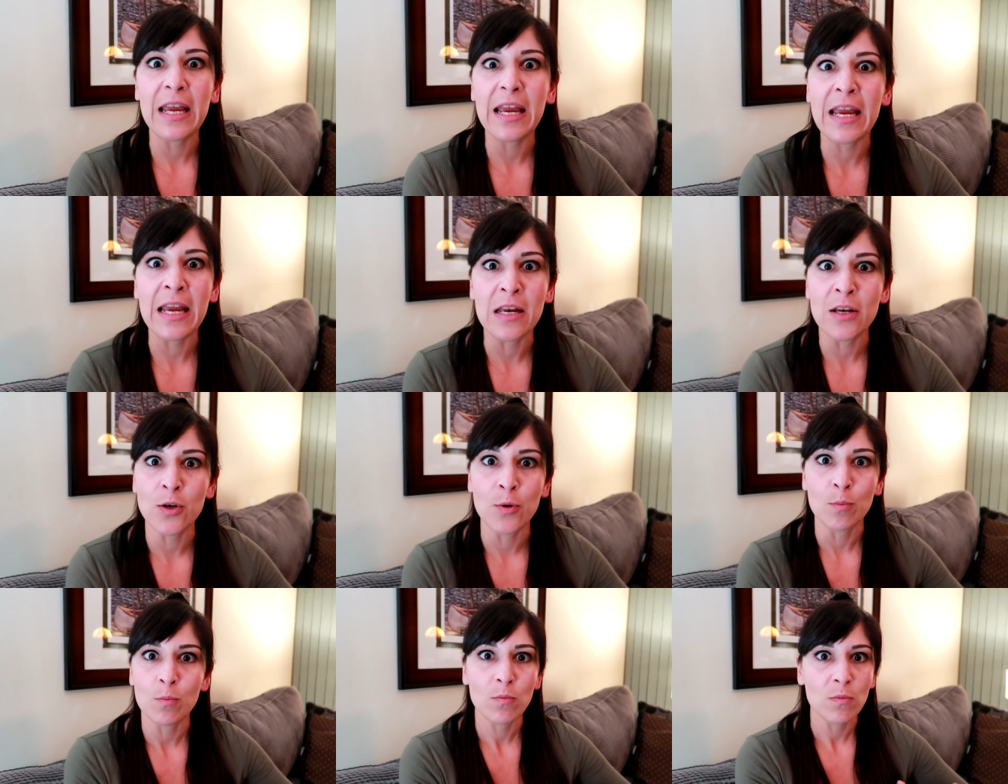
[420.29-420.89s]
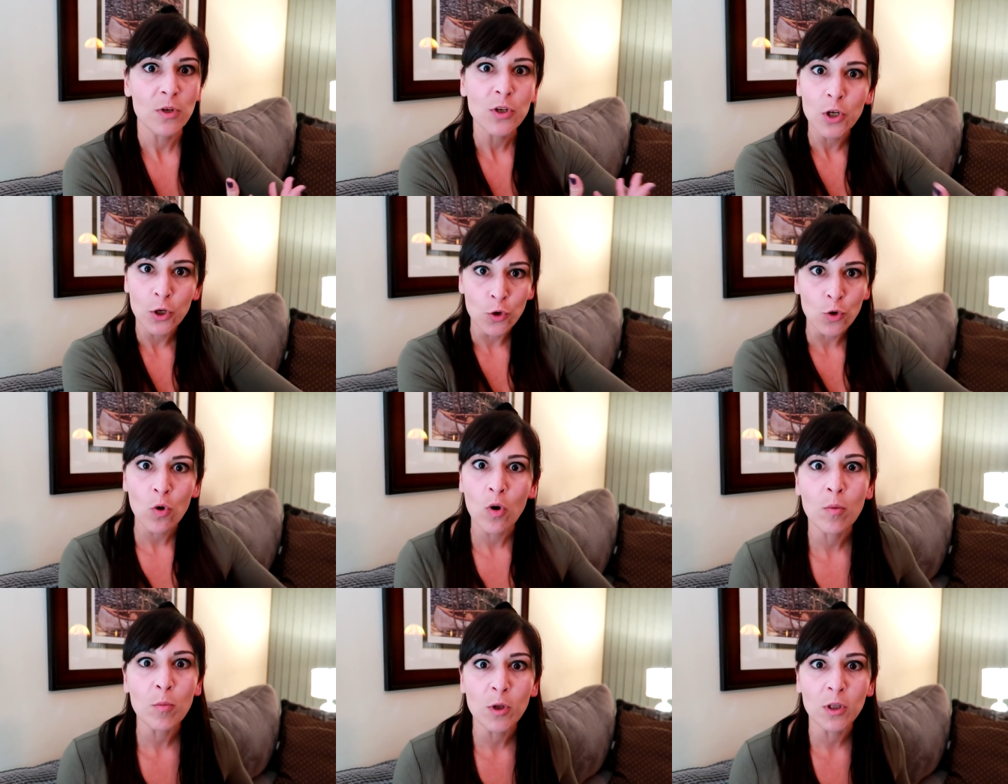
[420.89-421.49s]
in your
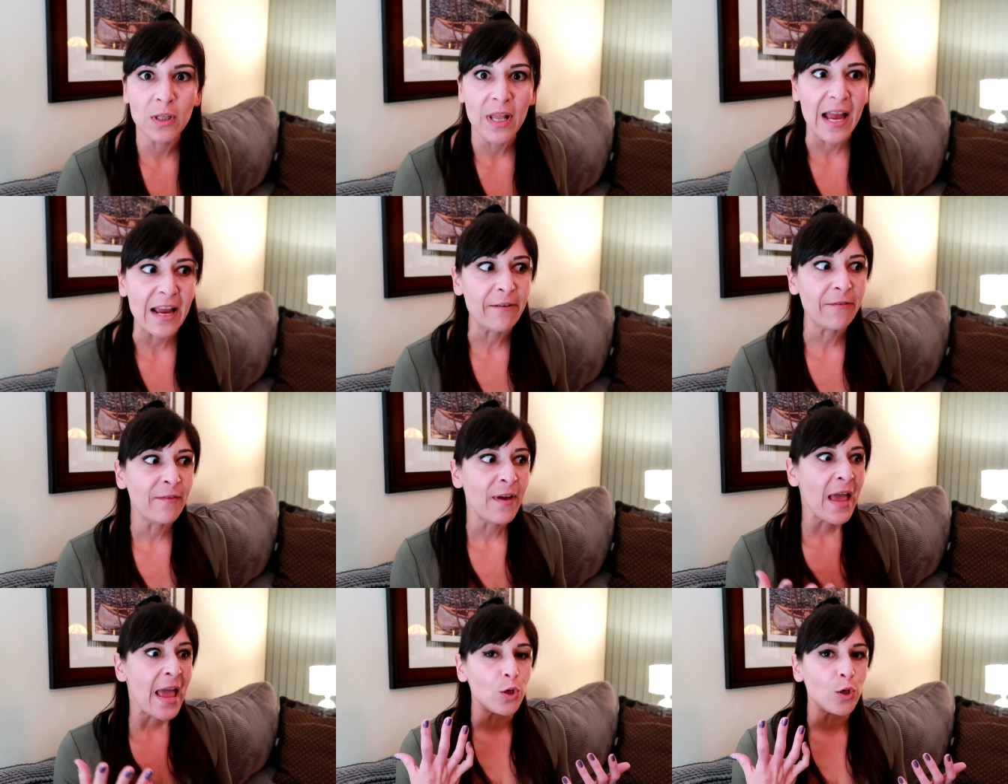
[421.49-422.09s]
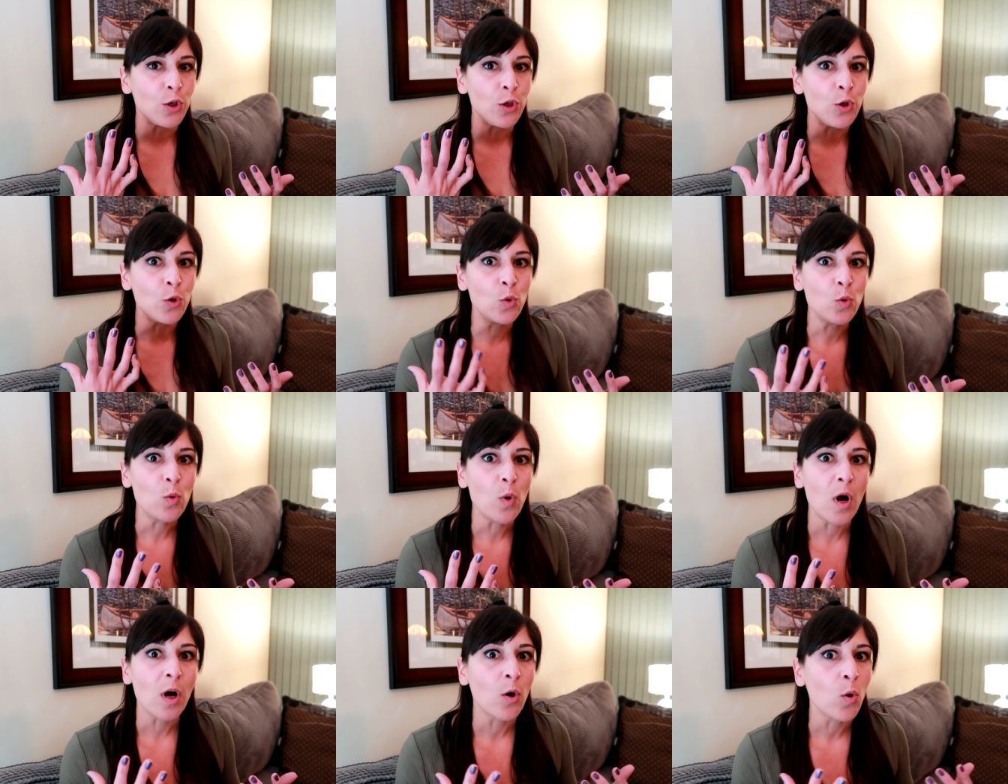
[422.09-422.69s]
normal life.
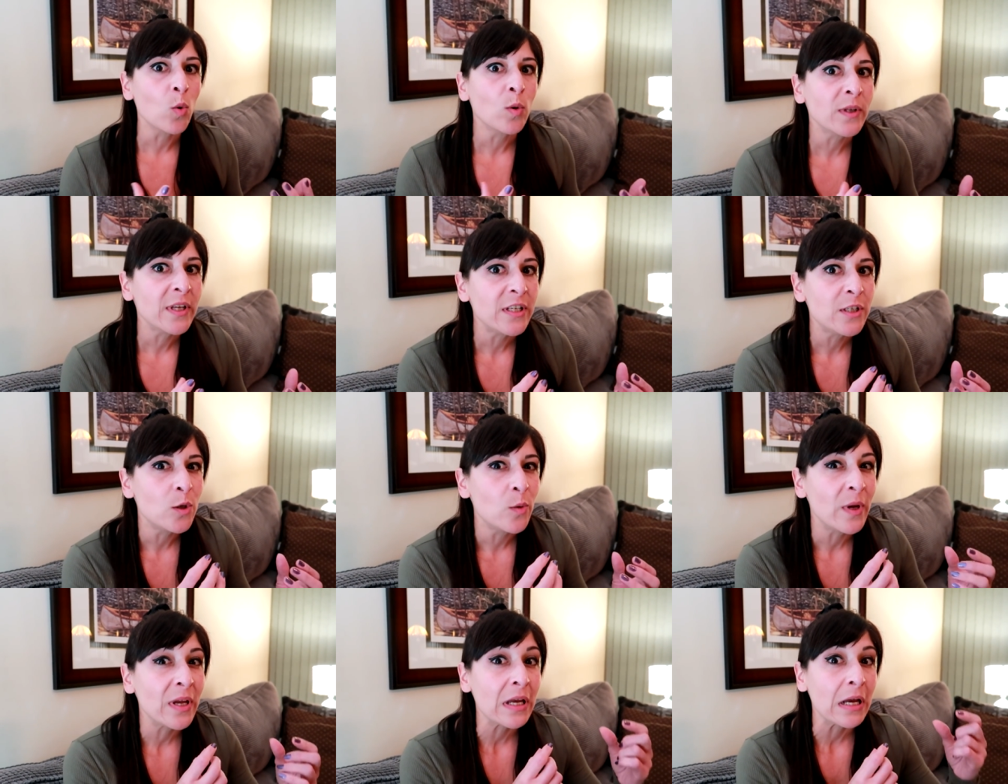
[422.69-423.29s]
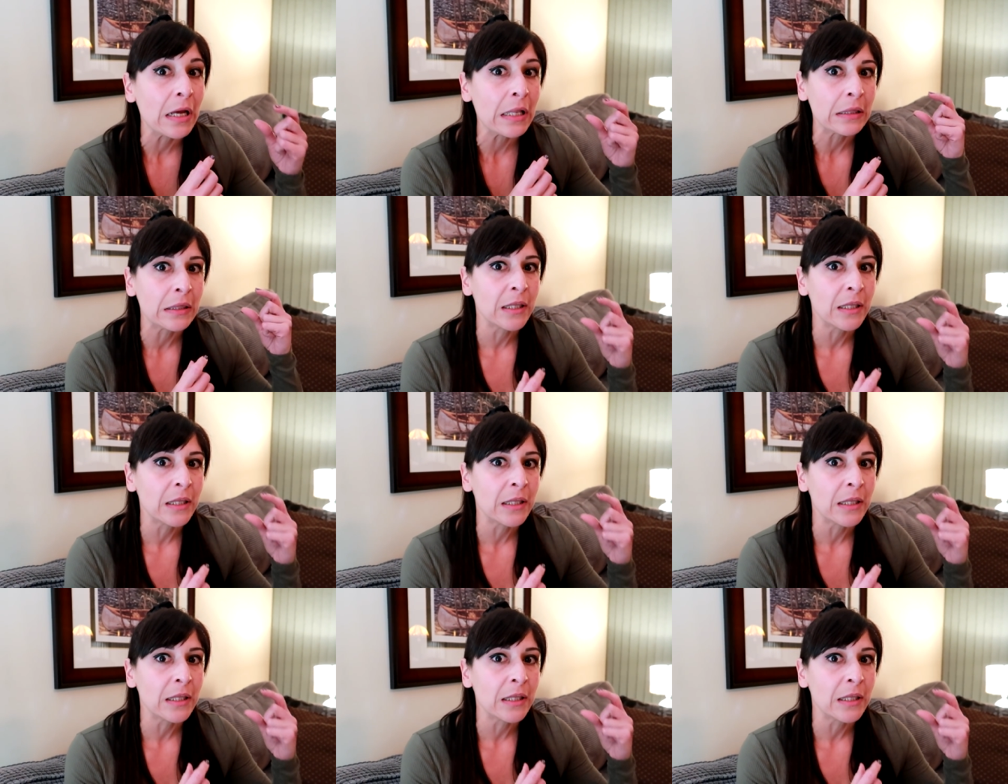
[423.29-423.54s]
You are only doing a